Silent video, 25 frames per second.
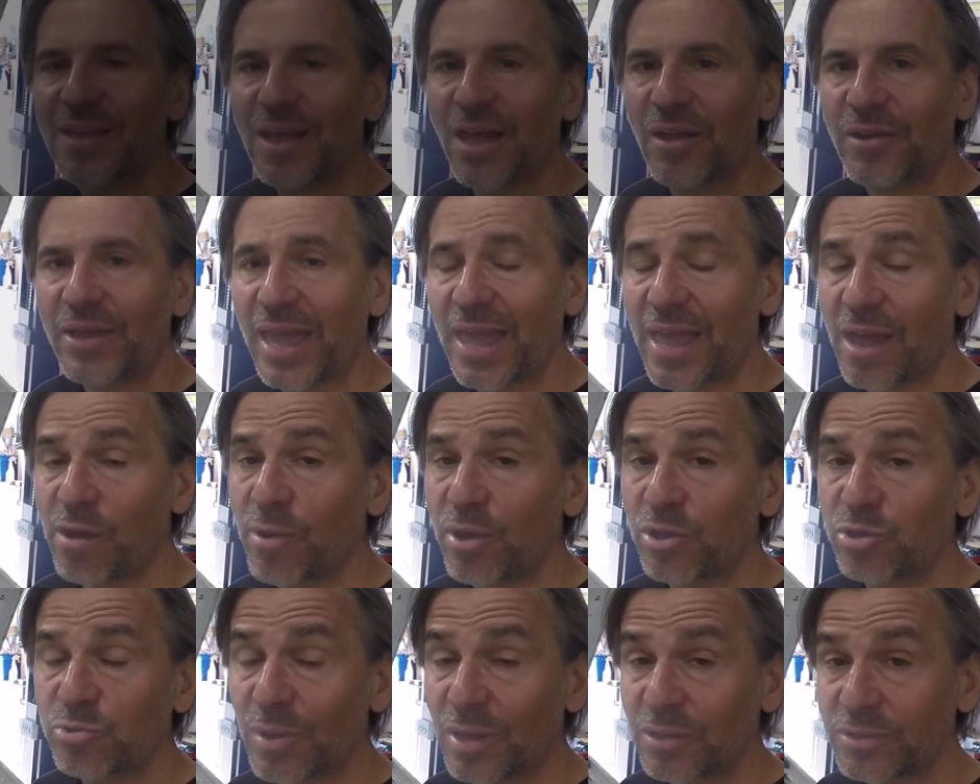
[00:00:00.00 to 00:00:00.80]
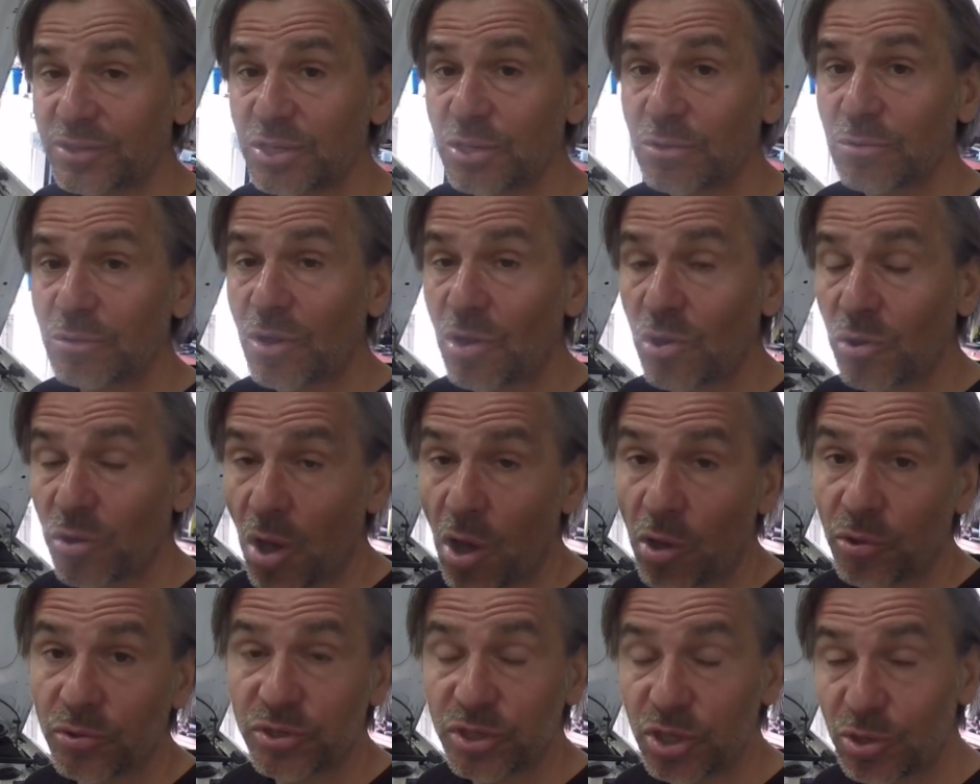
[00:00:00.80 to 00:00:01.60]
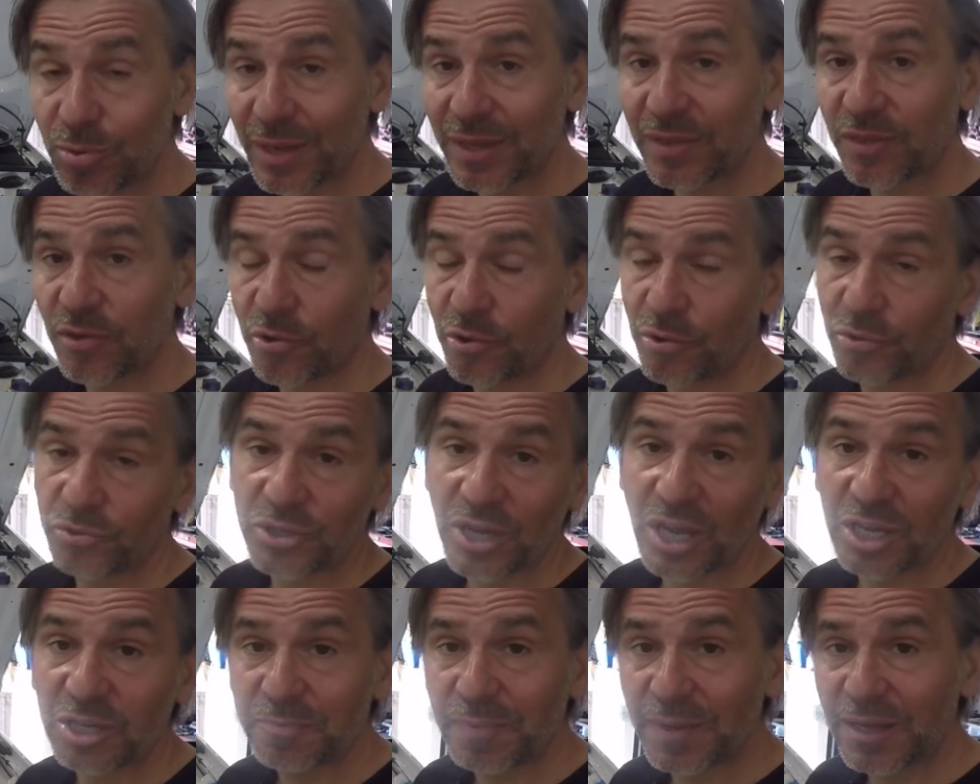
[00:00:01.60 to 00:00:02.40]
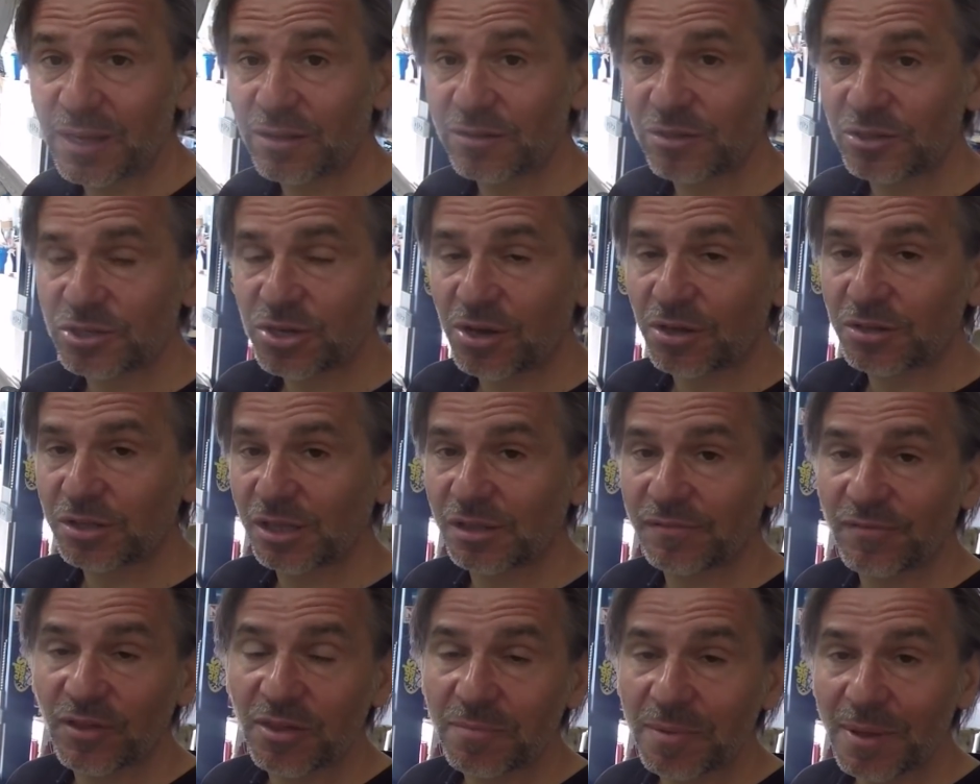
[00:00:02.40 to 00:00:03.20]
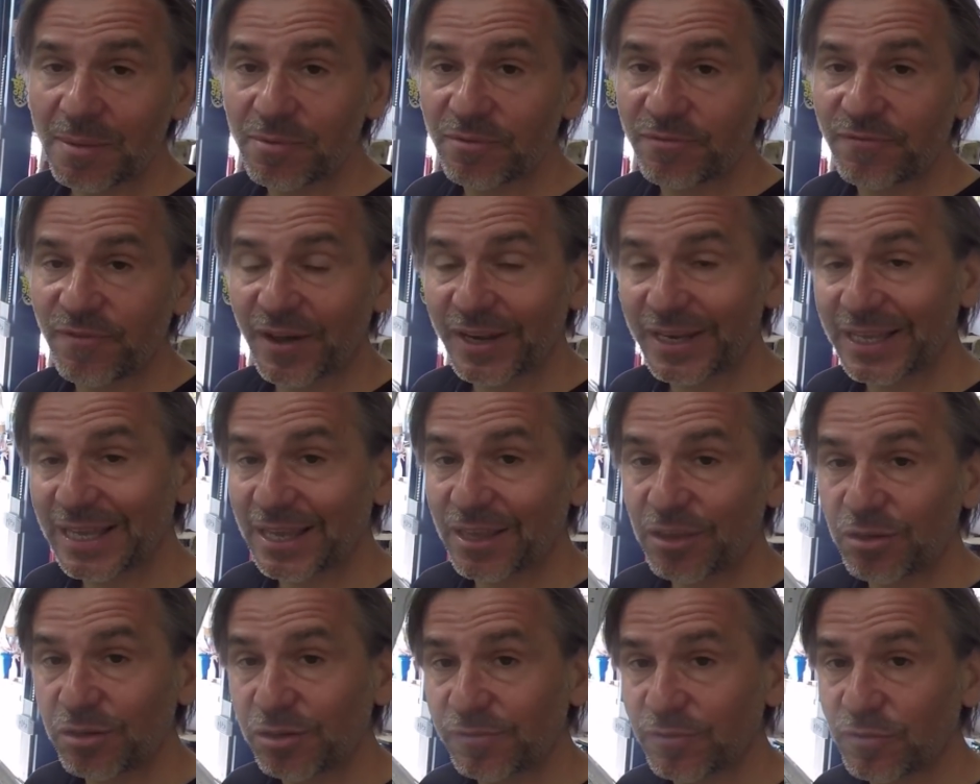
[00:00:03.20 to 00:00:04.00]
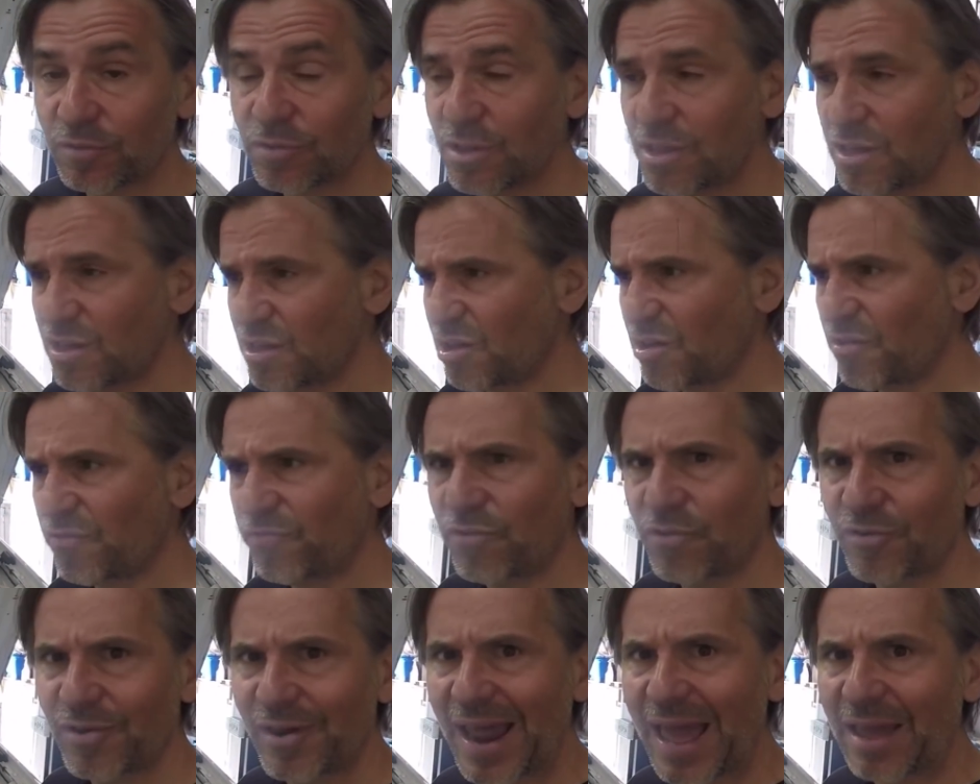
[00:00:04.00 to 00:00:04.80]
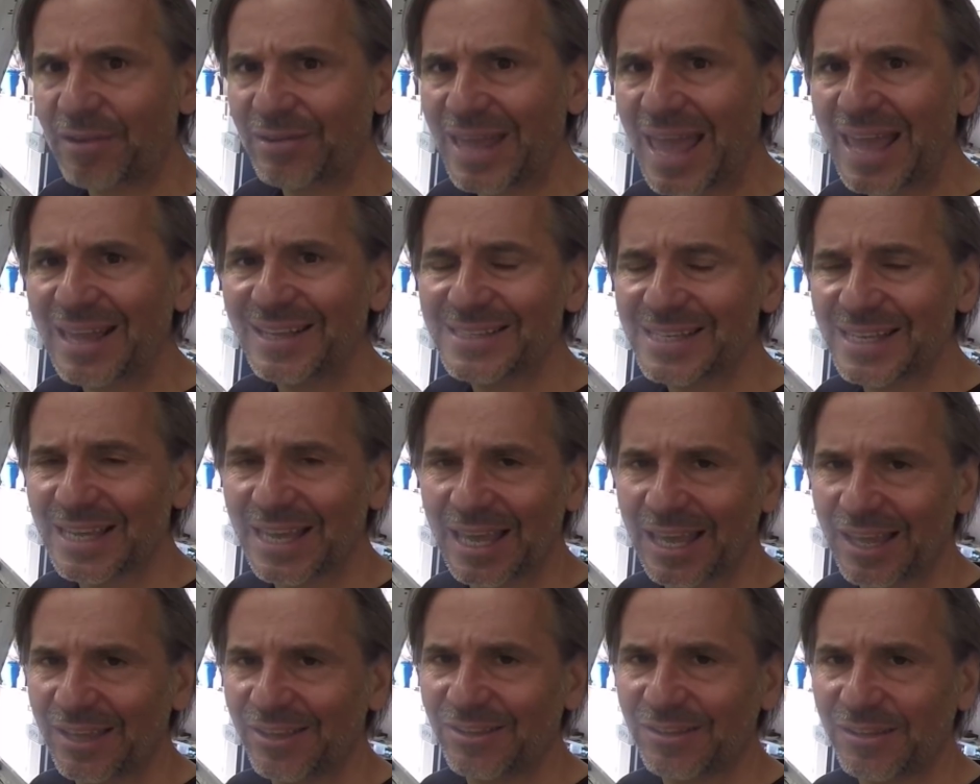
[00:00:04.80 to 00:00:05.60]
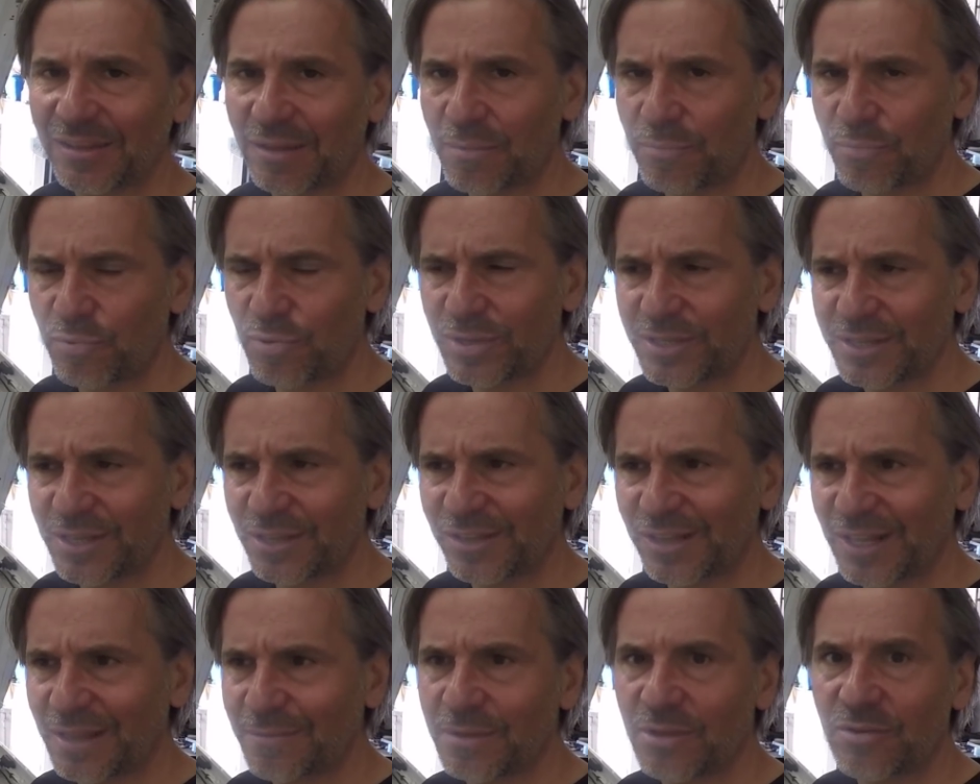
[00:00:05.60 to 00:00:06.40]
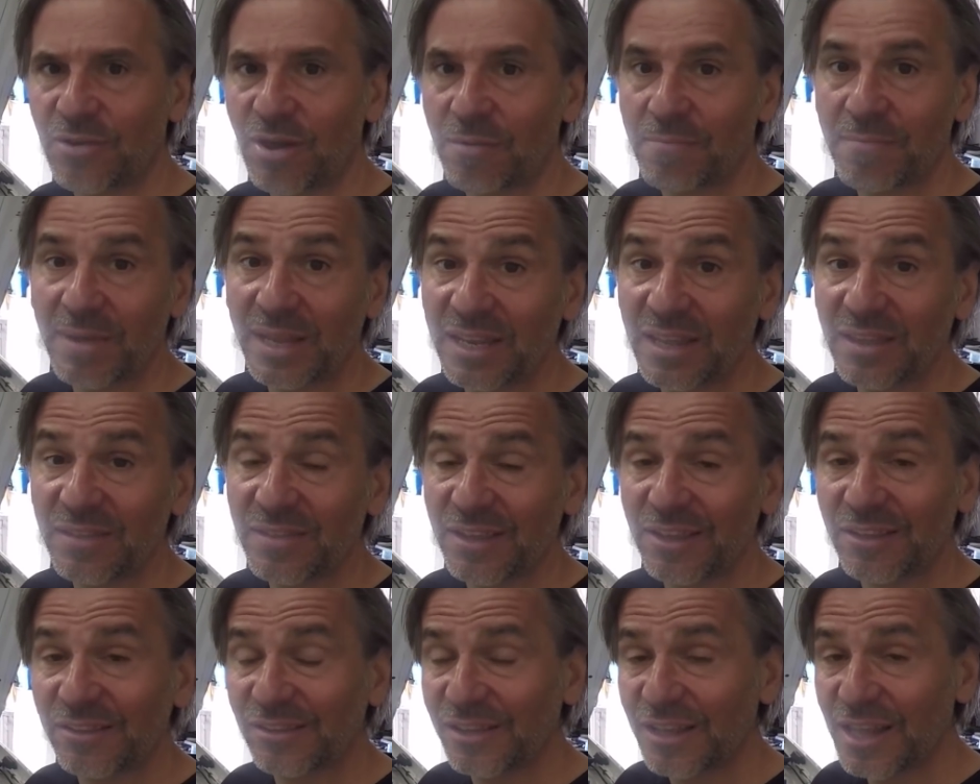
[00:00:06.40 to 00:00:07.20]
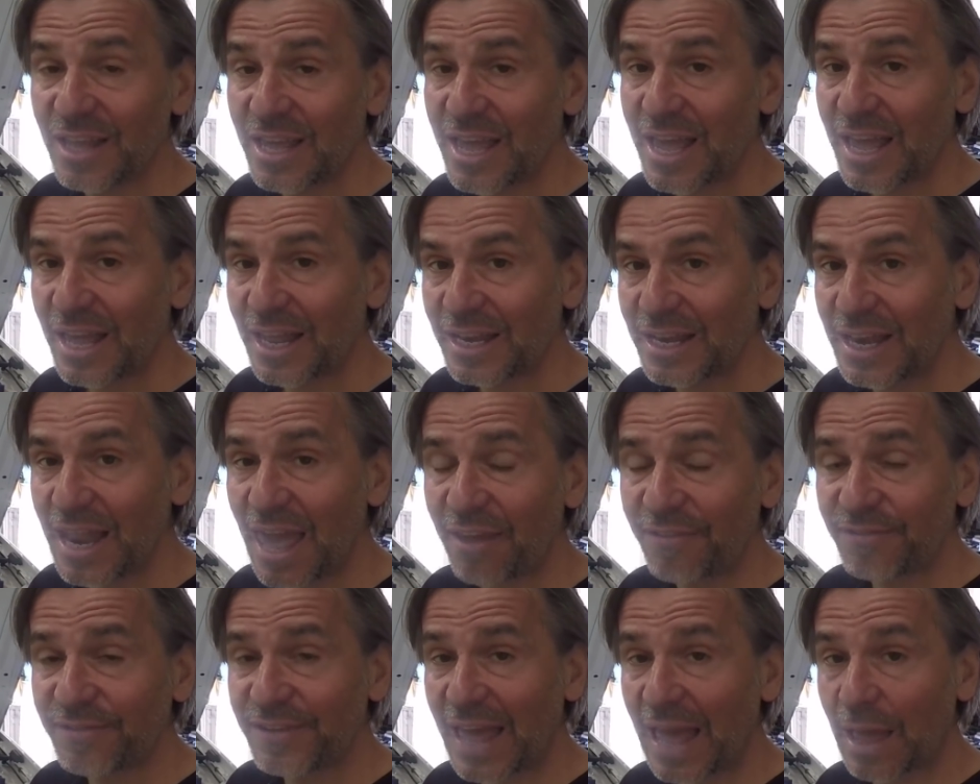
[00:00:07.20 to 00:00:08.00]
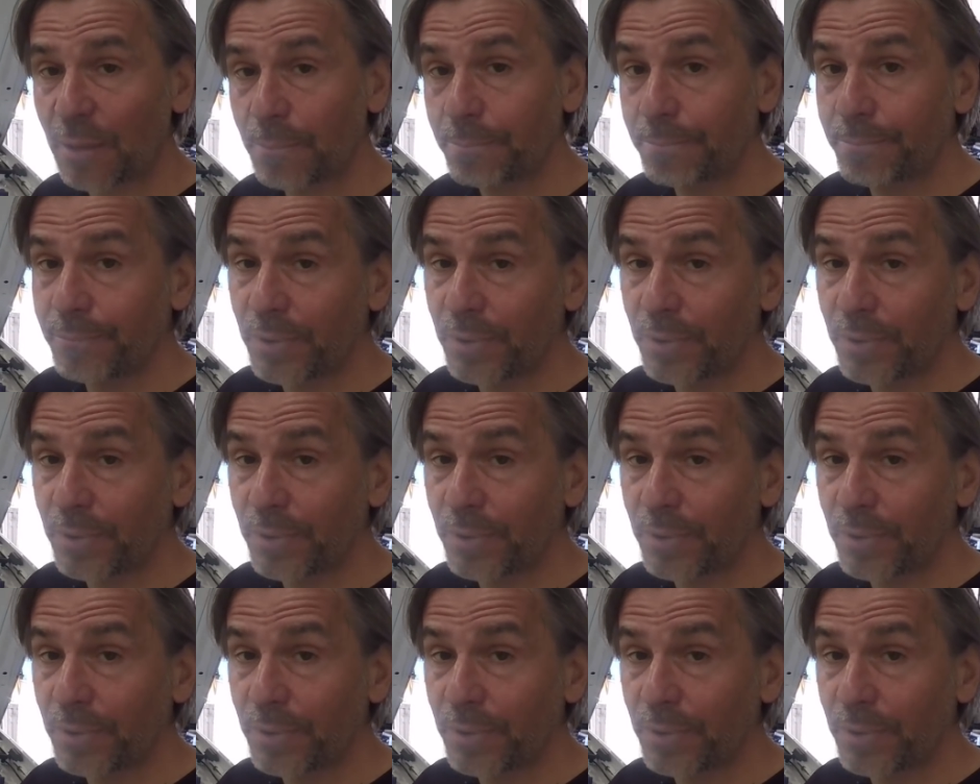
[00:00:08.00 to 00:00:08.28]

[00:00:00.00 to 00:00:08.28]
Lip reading: Okay, I won't dwell too long on doing the oil change, because the chances of other people finding it useful for an Audi 80 is pretty slim. There aren't many of these left now.